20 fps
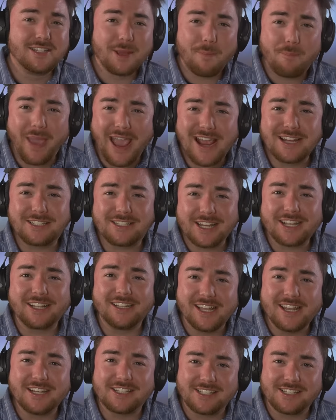To
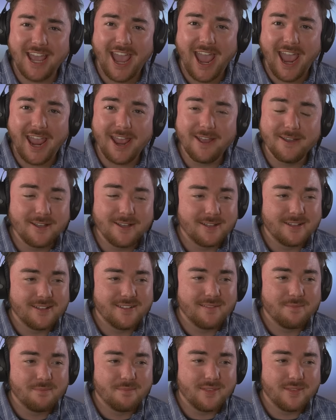basically say,
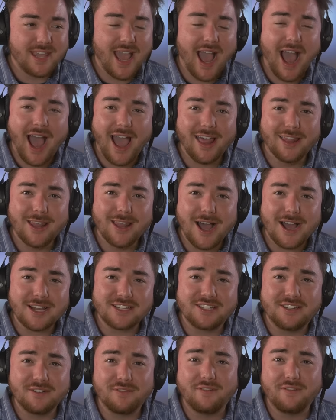yeah, I
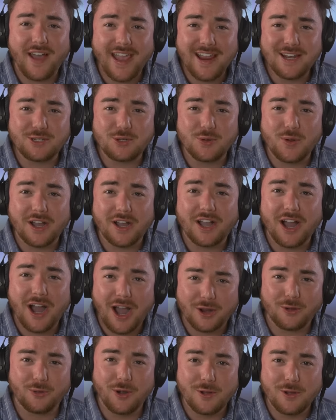lost a fight to a
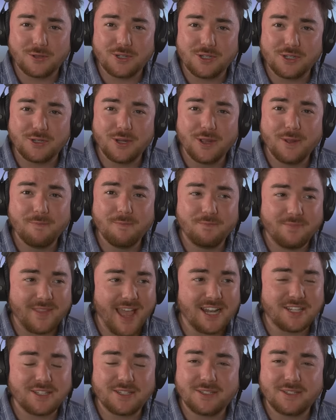cockroach.
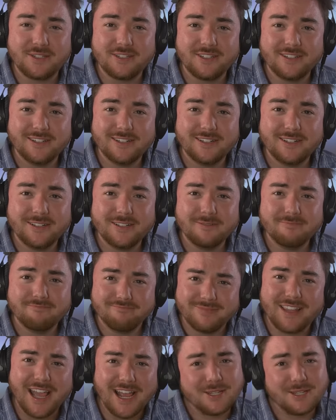That's
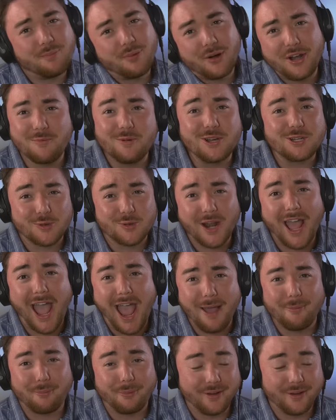pretty much what
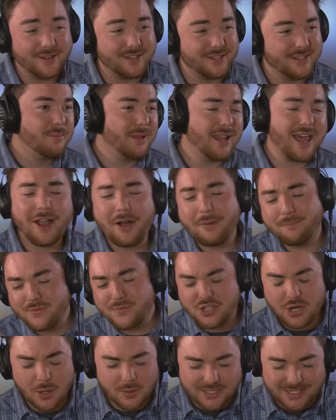happened. But
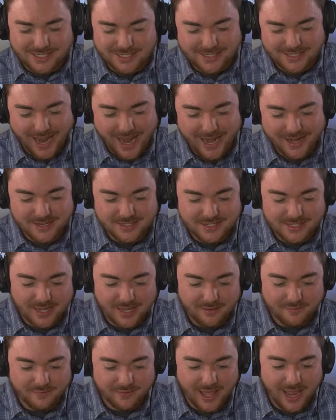like, jokes aside and
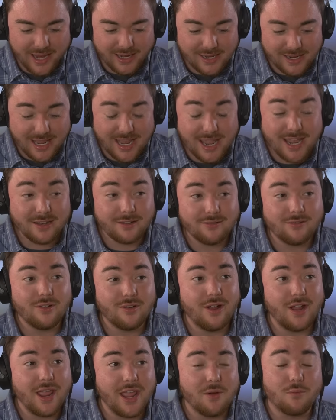stuff, like,
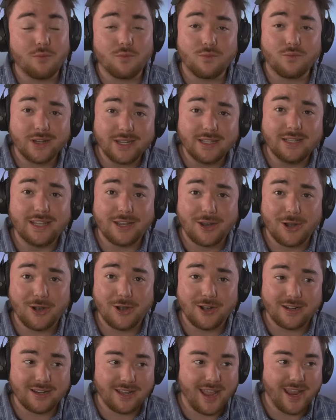it really hurt.